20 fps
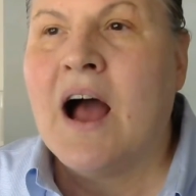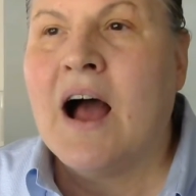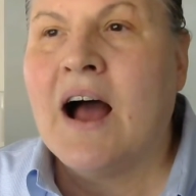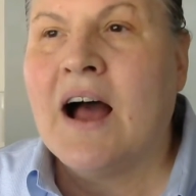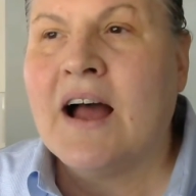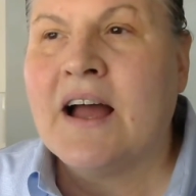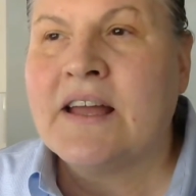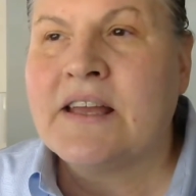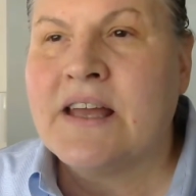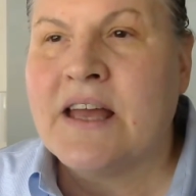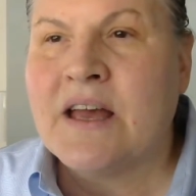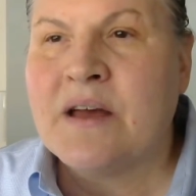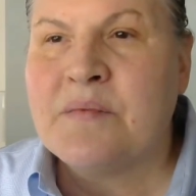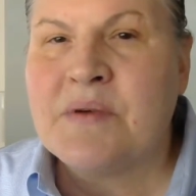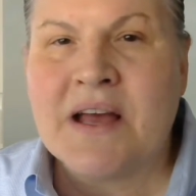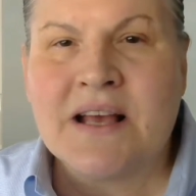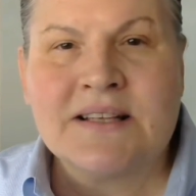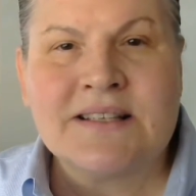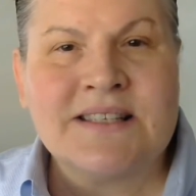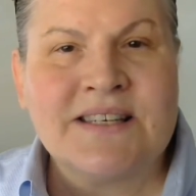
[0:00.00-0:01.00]
I am
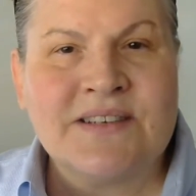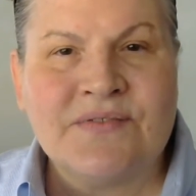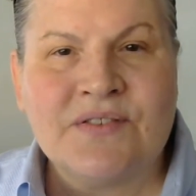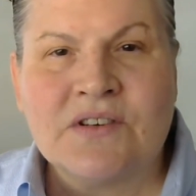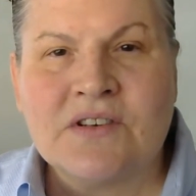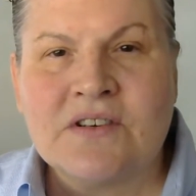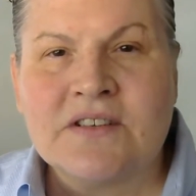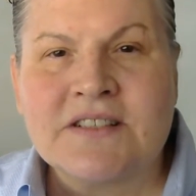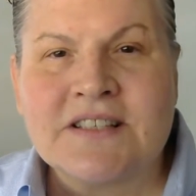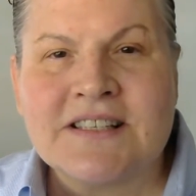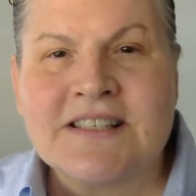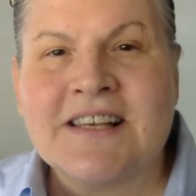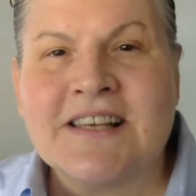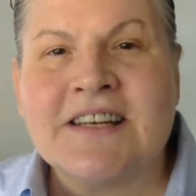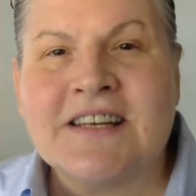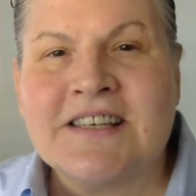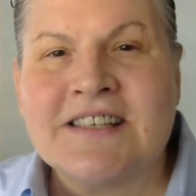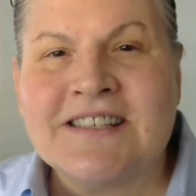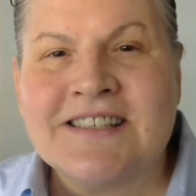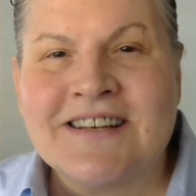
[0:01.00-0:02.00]
as difficult as
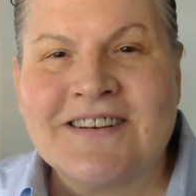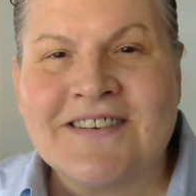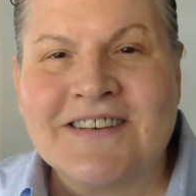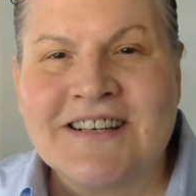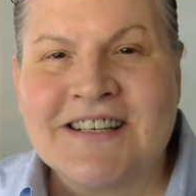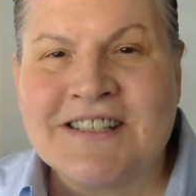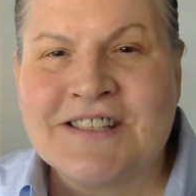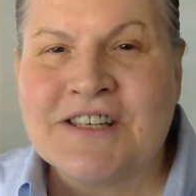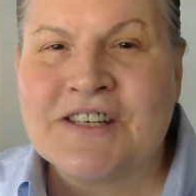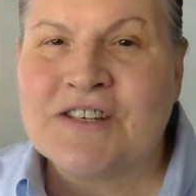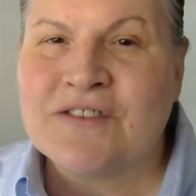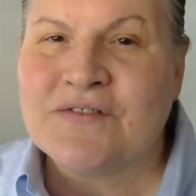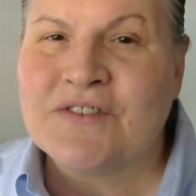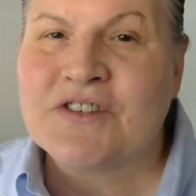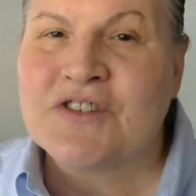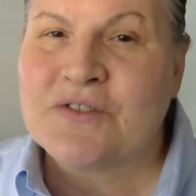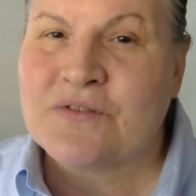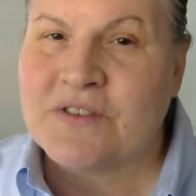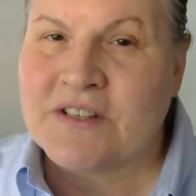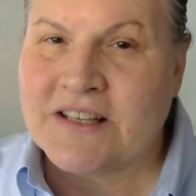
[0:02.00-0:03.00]
any targeted
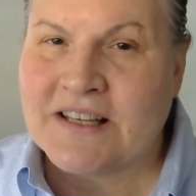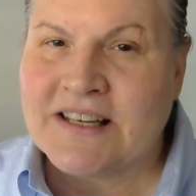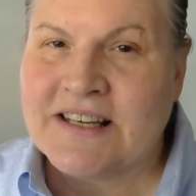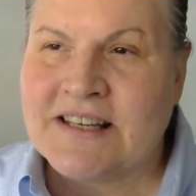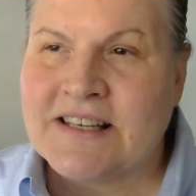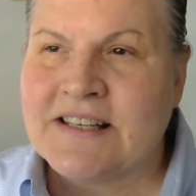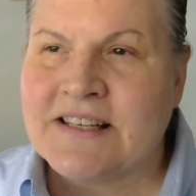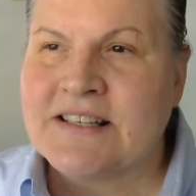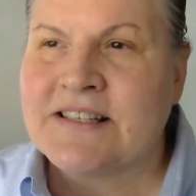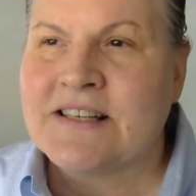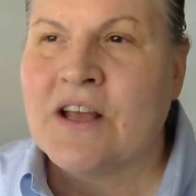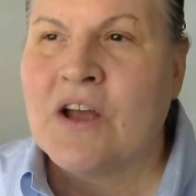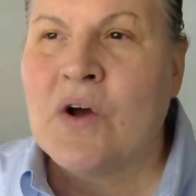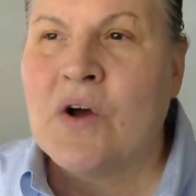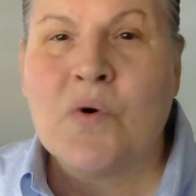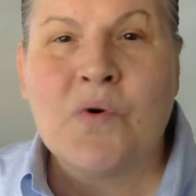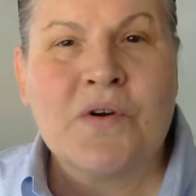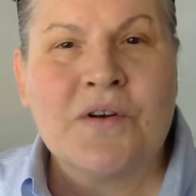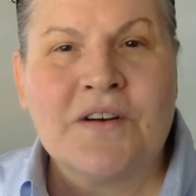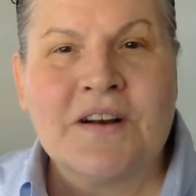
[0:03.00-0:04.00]
individual is,
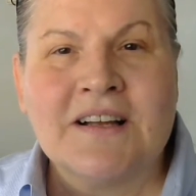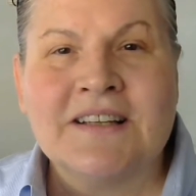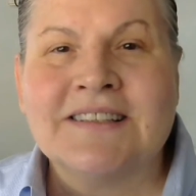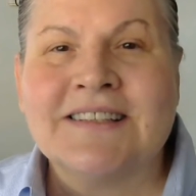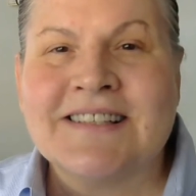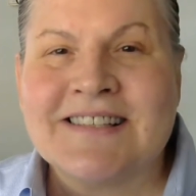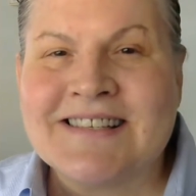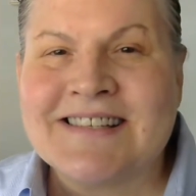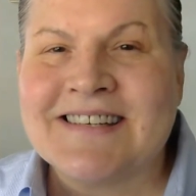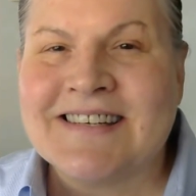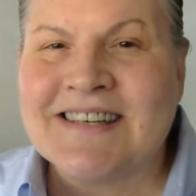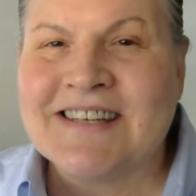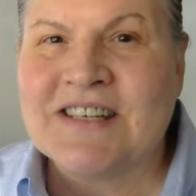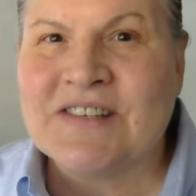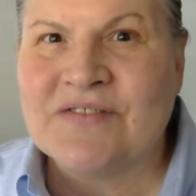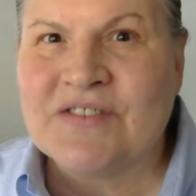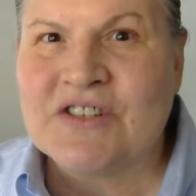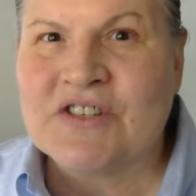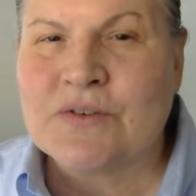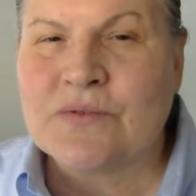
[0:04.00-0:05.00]
or a listed
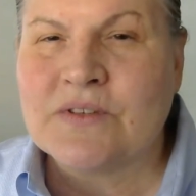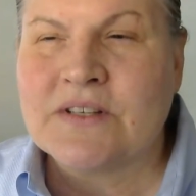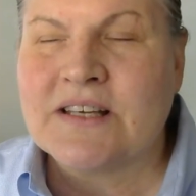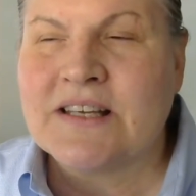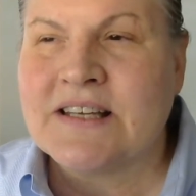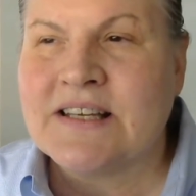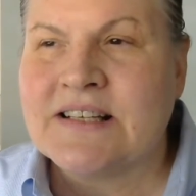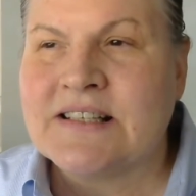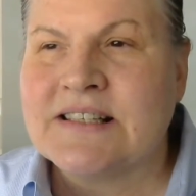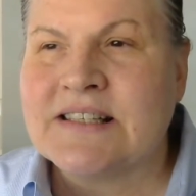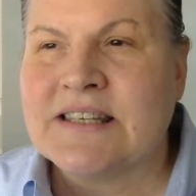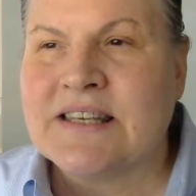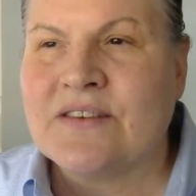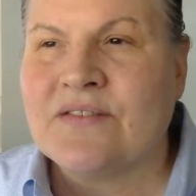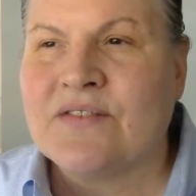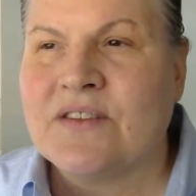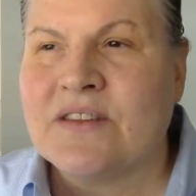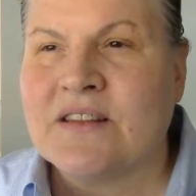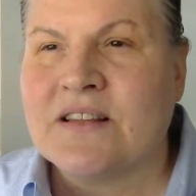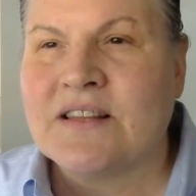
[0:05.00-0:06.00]
individual is,
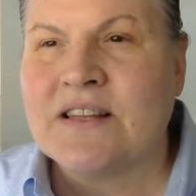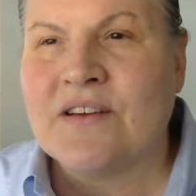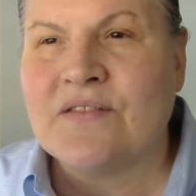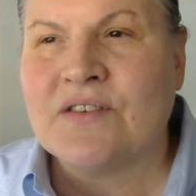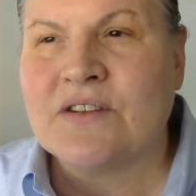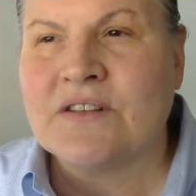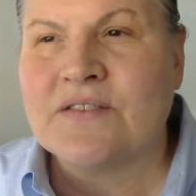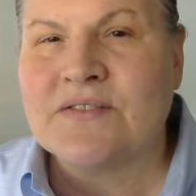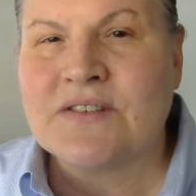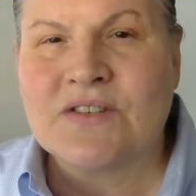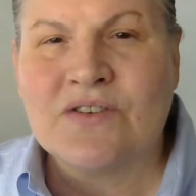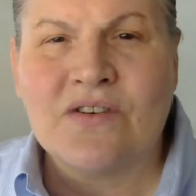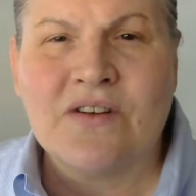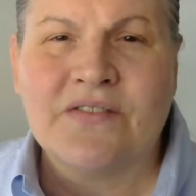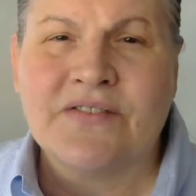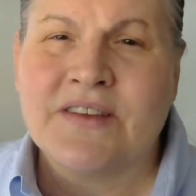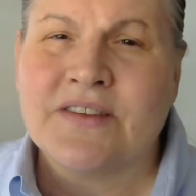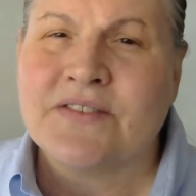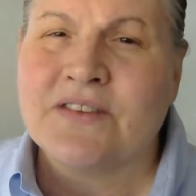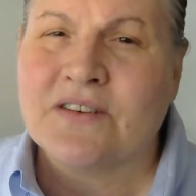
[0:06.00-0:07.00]
given the level of
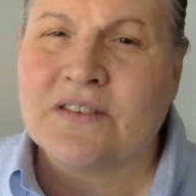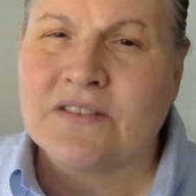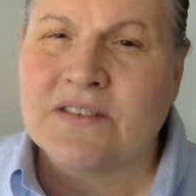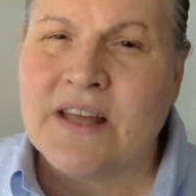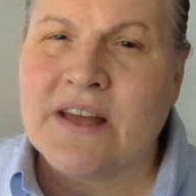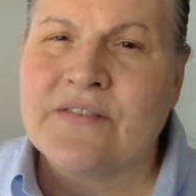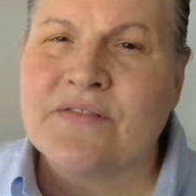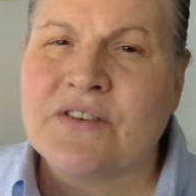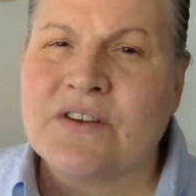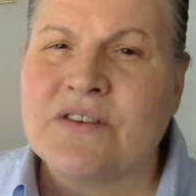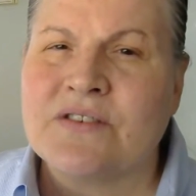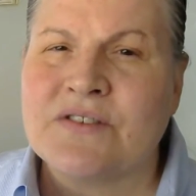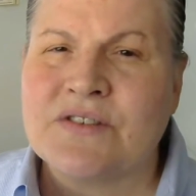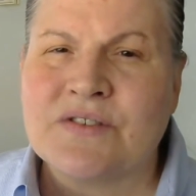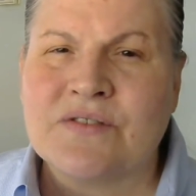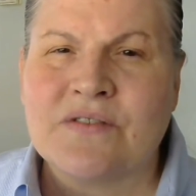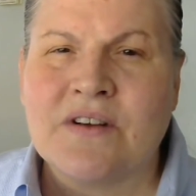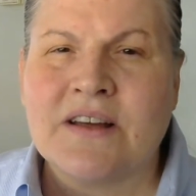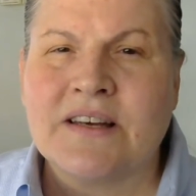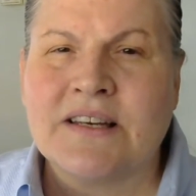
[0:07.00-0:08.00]
assault that their life goes
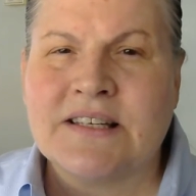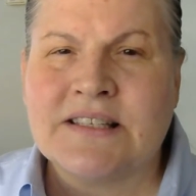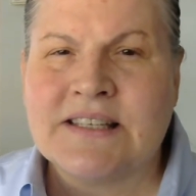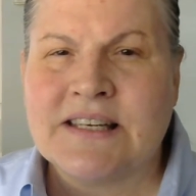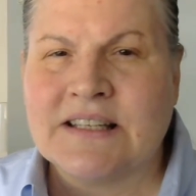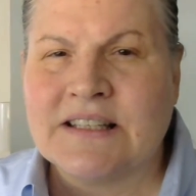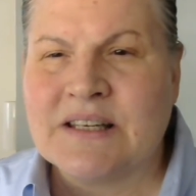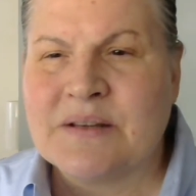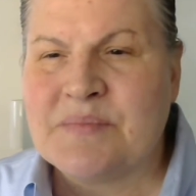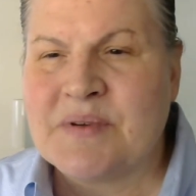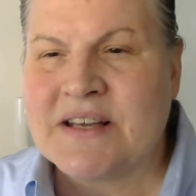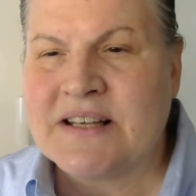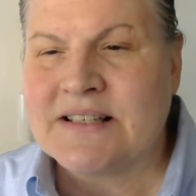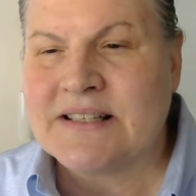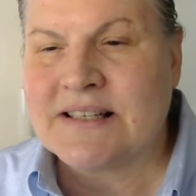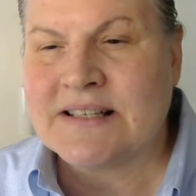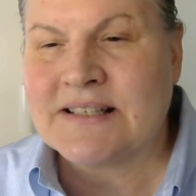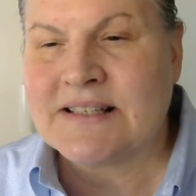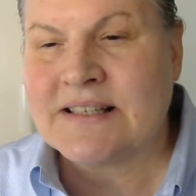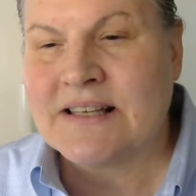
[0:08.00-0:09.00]
through on a daily
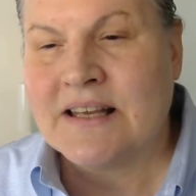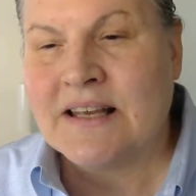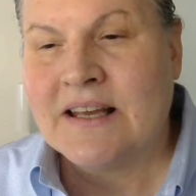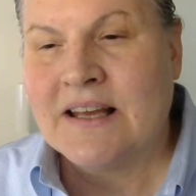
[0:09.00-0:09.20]
basis.